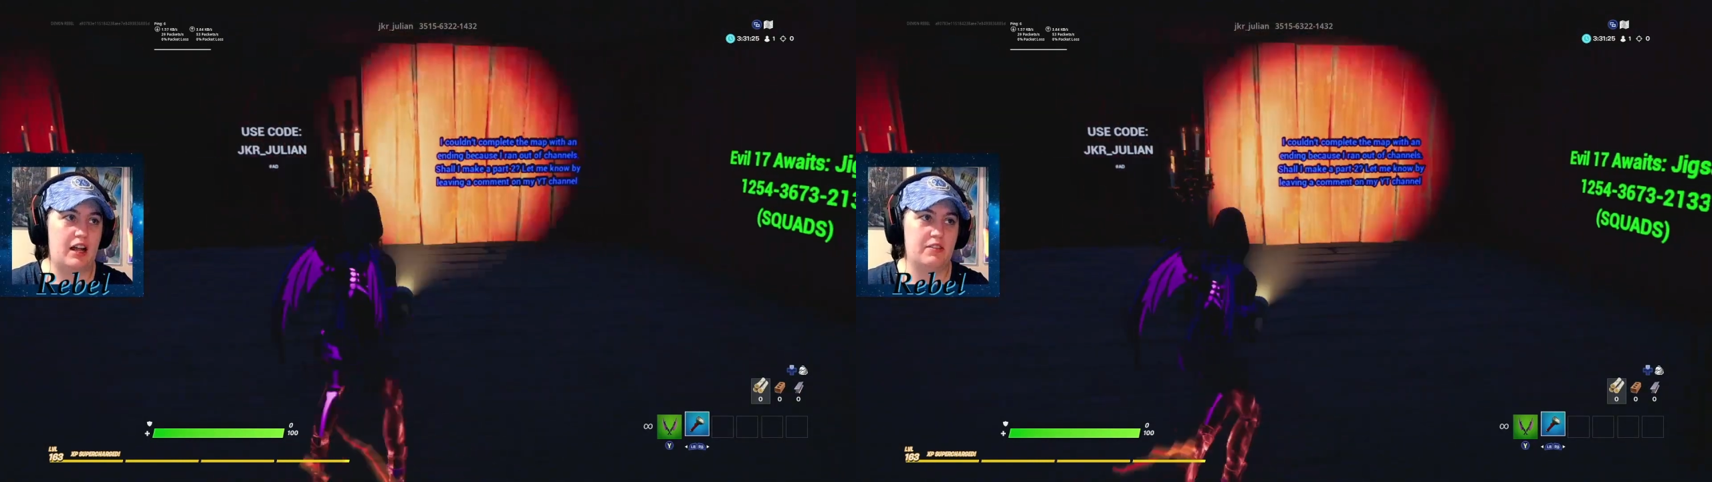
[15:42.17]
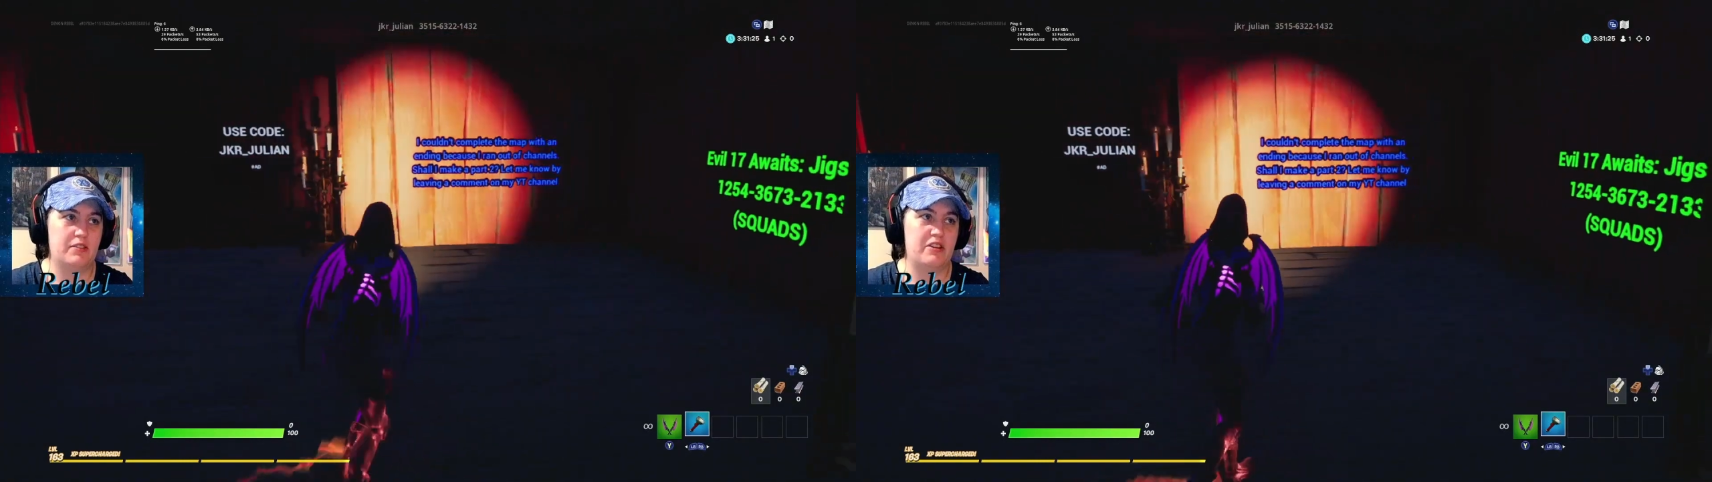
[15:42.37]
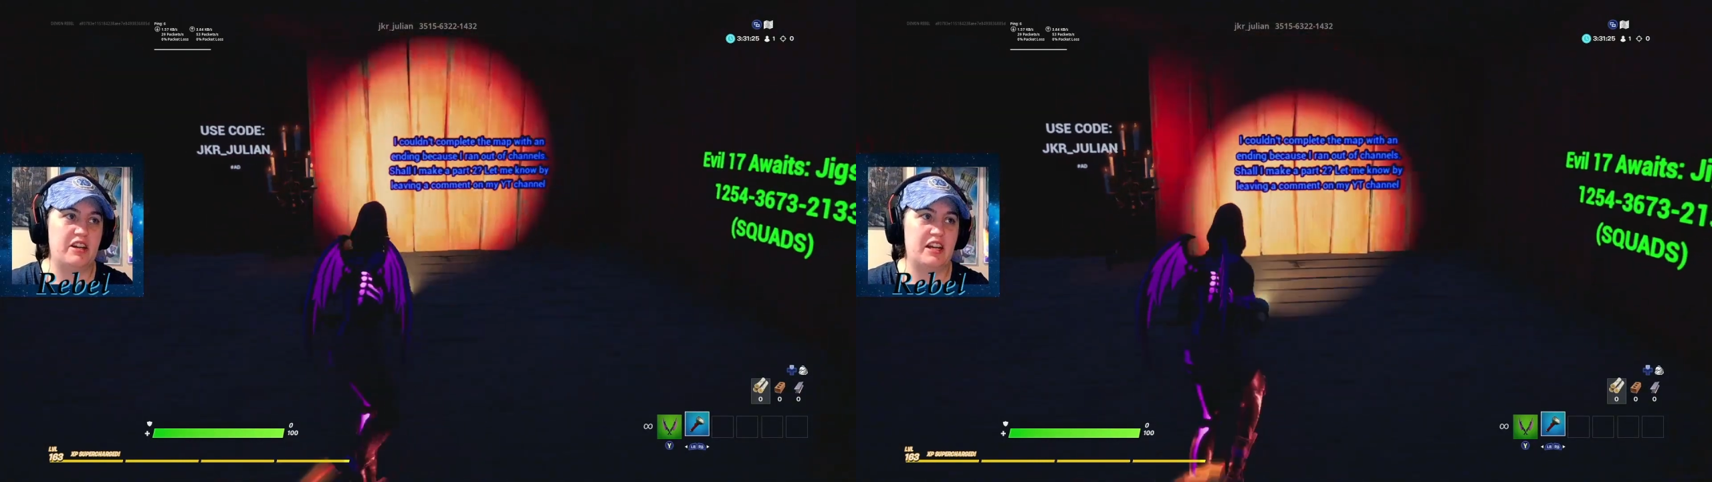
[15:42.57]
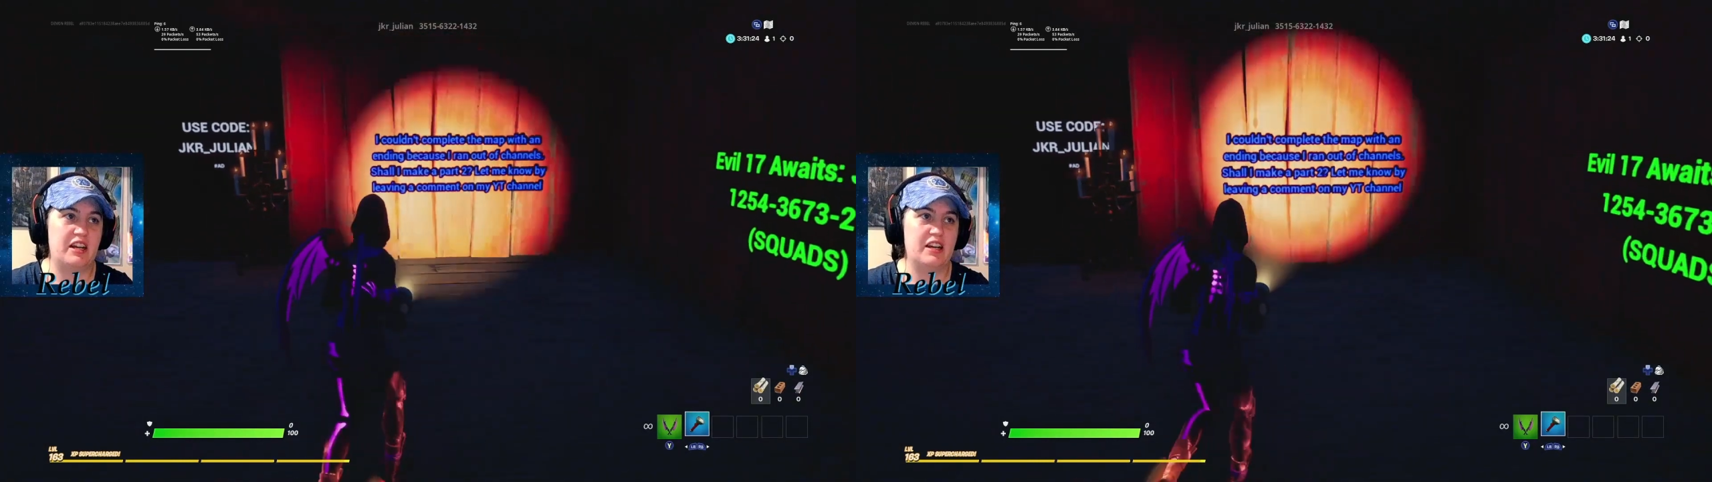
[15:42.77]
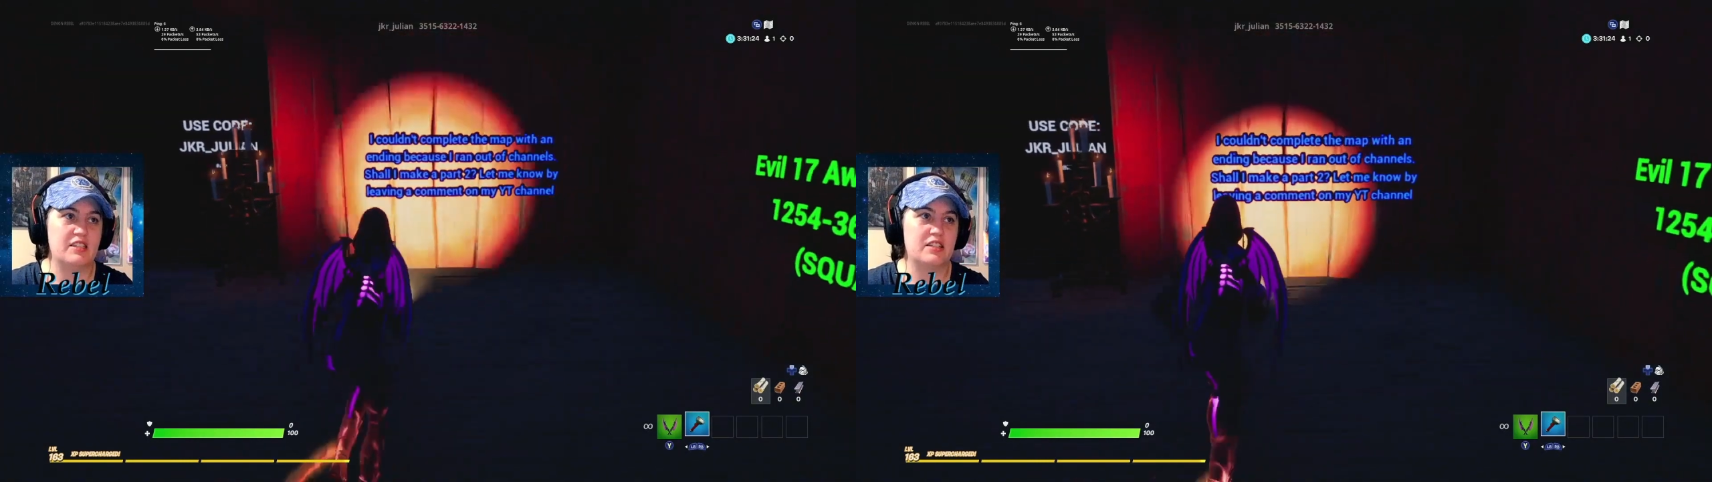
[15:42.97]
a lot of
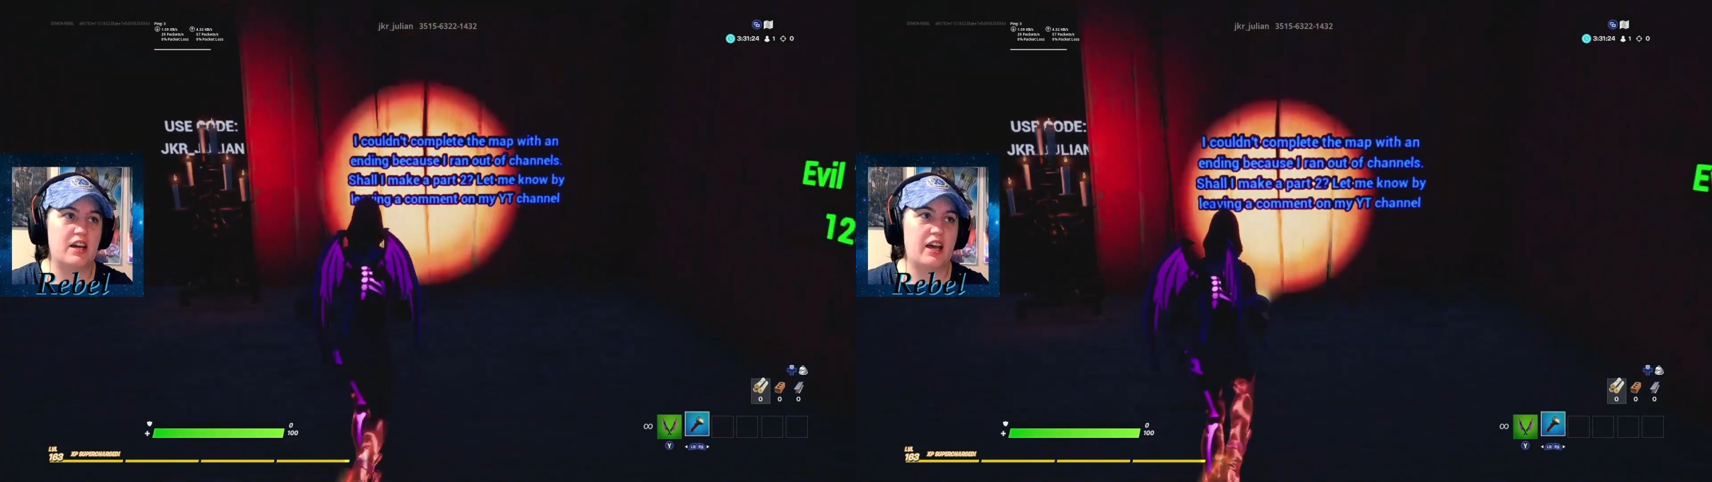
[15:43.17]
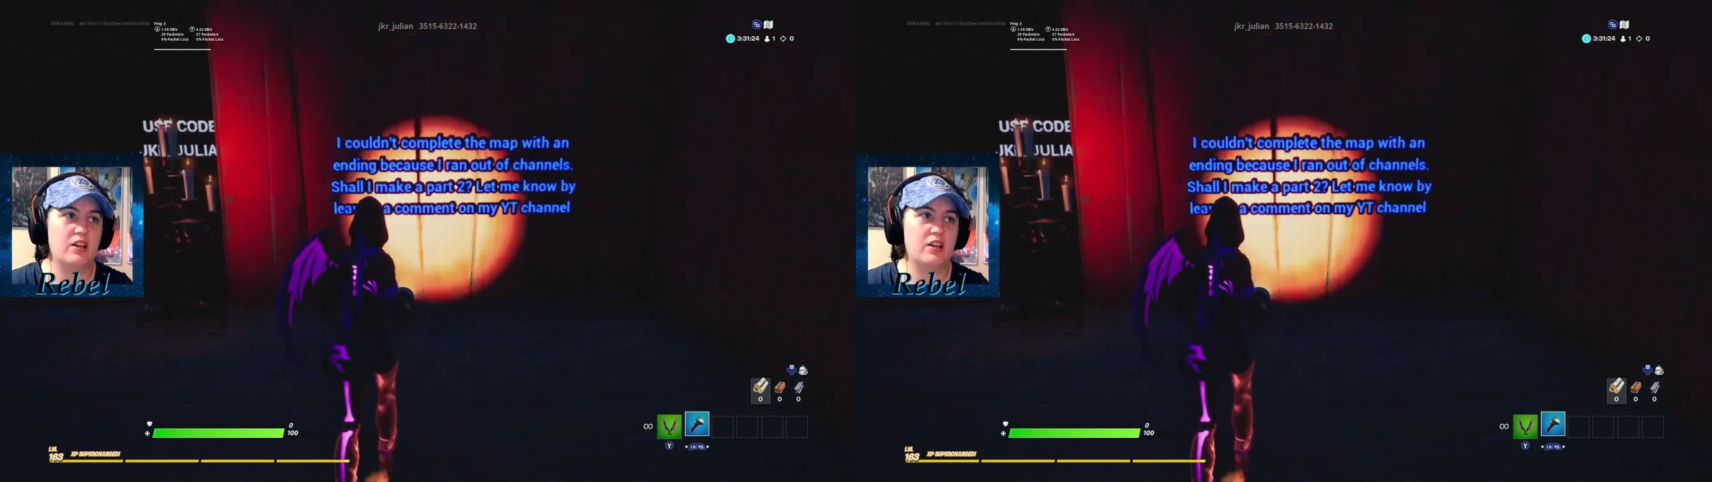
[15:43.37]
freakiness.